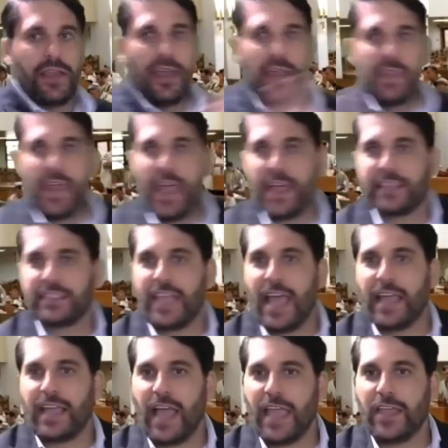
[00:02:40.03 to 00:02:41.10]
They asked that
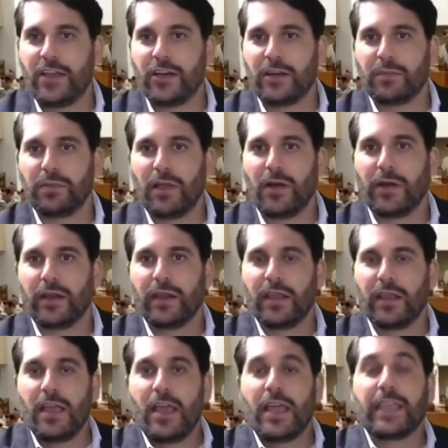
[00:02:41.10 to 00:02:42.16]
guy, he couldn't blow it.
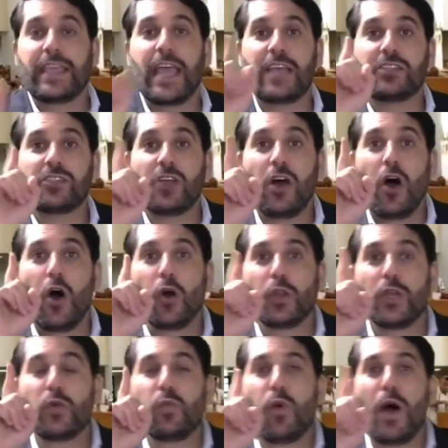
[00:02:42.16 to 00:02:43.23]
Guess only
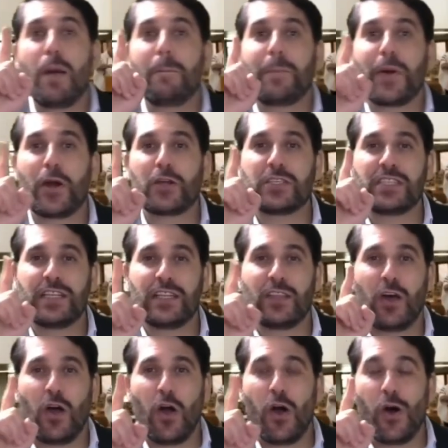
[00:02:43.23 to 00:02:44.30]
one person in the
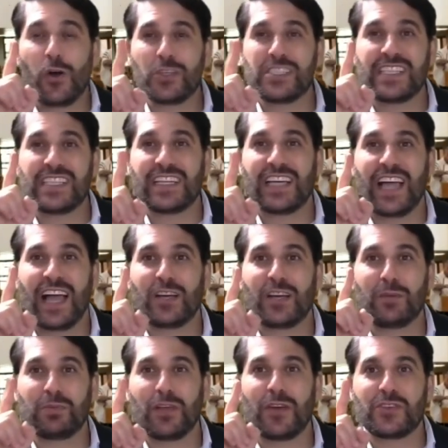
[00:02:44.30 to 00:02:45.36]
whole synagogue could
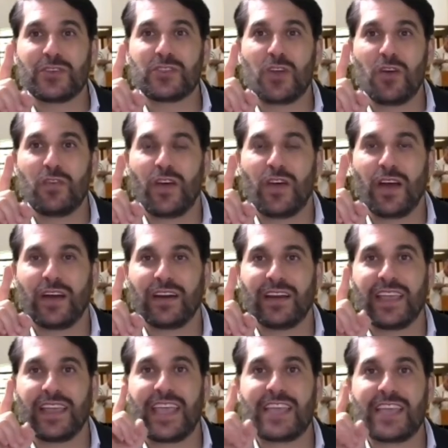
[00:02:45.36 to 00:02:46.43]
blow the shofar.
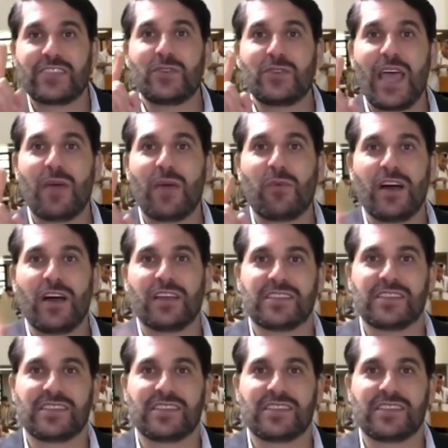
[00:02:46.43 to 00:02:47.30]
Guess who that was?